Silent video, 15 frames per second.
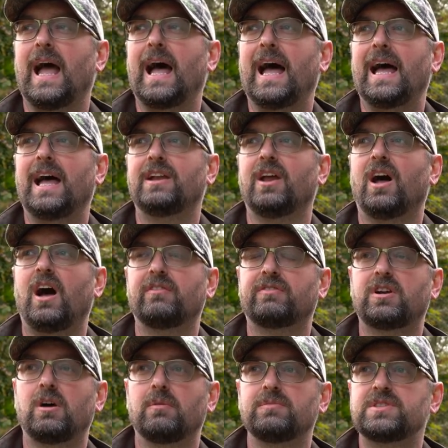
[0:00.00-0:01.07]
and
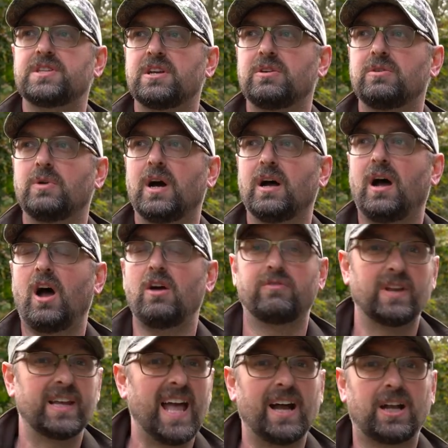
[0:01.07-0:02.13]
I've come to
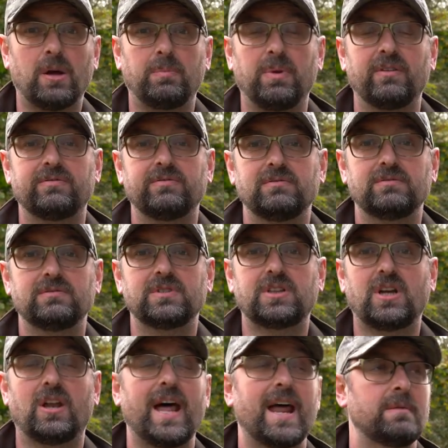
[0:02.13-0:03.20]
hopefully get a couple of
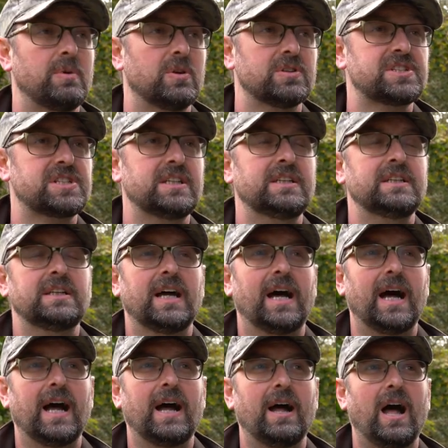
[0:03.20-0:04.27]
cull animals.
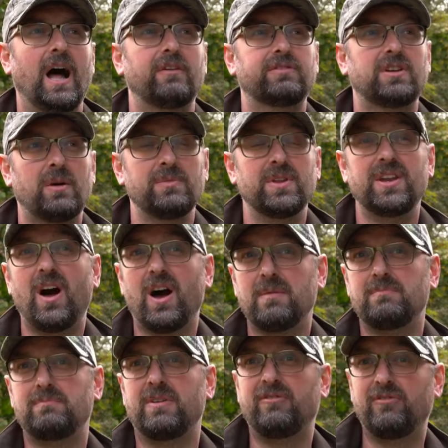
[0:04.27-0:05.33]
I've come the
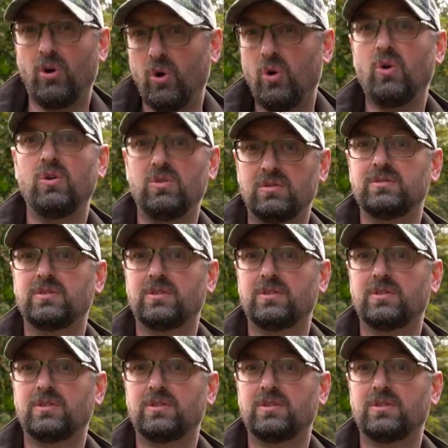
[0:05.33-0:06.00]
night before